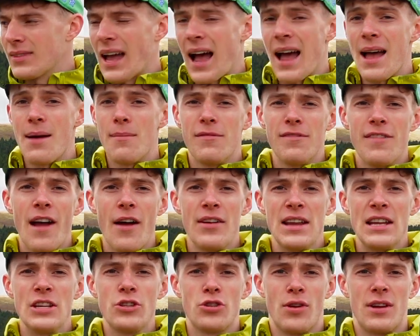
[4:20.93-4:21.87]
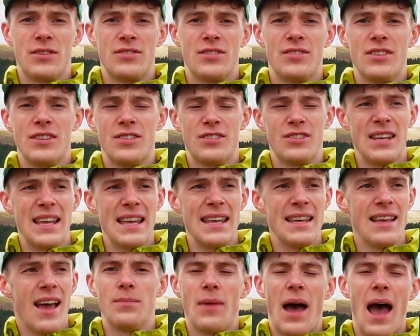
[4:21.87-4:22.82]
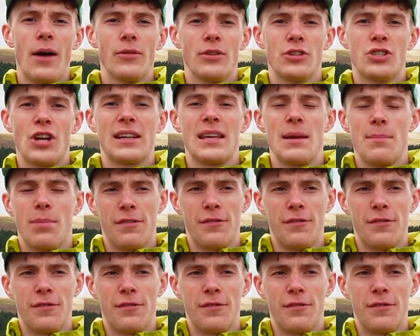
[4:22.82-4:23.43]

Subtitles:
I am very interested to see how the jacket